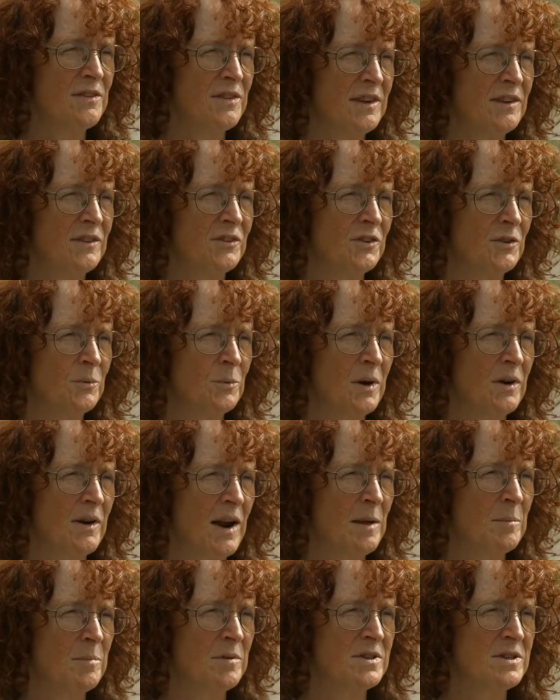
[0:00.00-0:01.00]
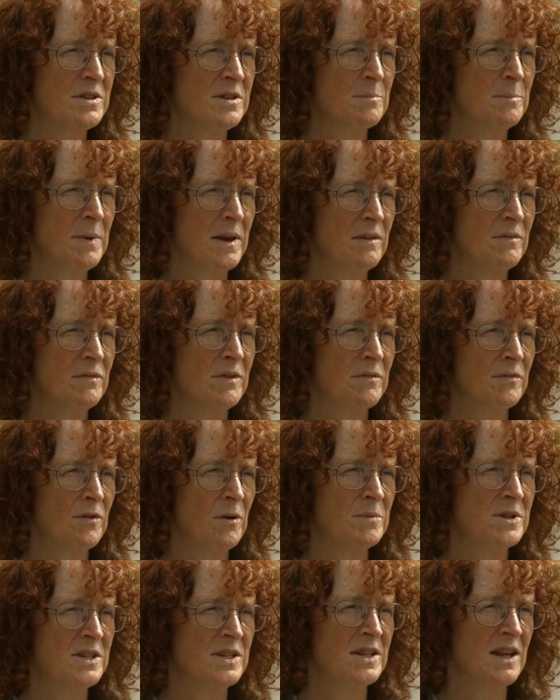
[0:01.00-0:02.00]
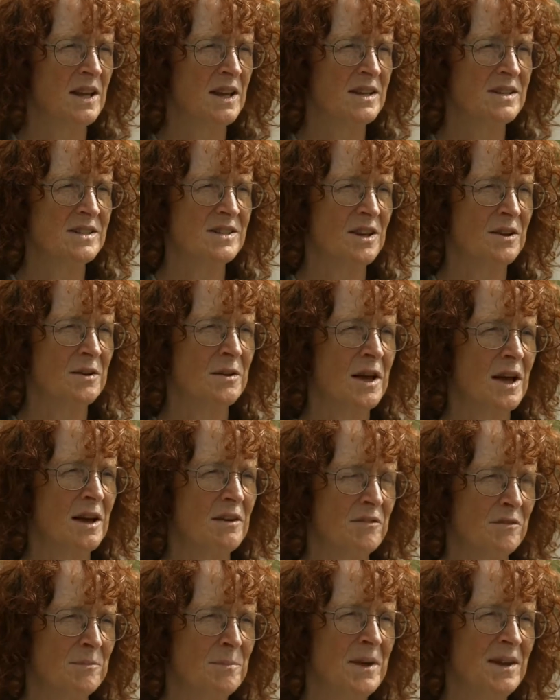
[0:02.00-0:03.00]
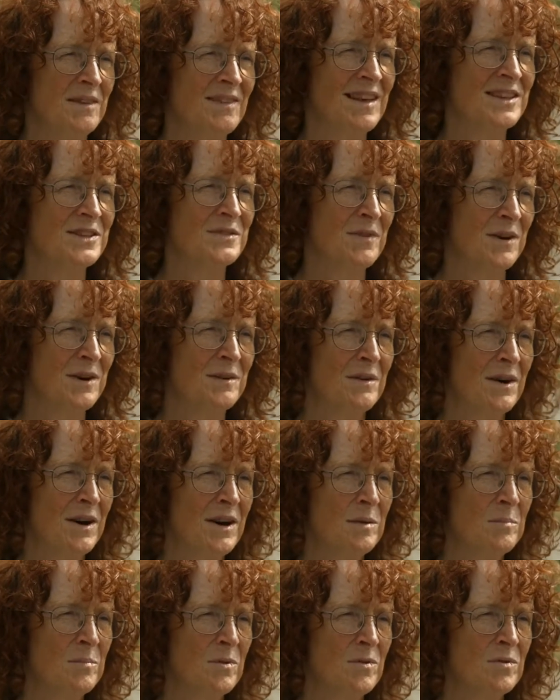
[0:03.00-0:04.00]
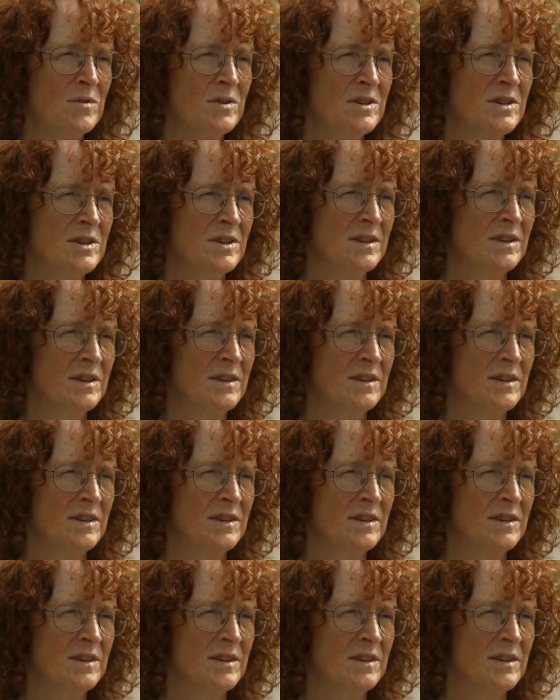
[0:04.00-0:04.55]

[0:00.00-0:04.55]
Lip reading: things that we're able to benefit from today. So for me, that's very, very important.